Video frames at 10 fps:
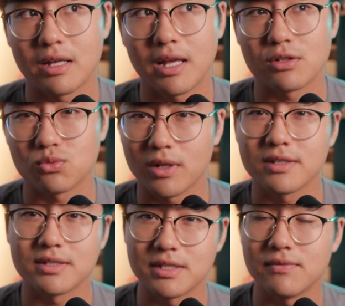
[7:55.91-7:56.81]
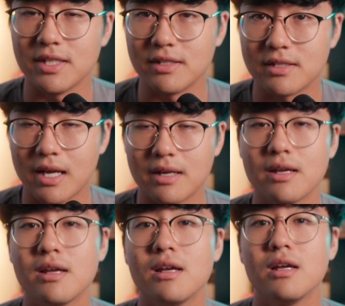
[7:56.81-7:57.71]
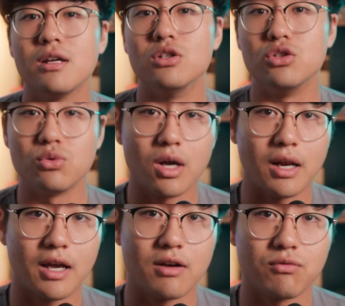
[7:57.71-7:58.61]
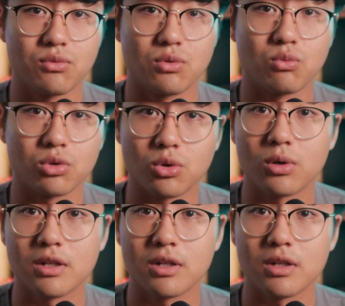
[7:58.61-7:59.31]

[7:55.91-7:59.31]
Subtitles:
as well as the ZV-E10, do not have record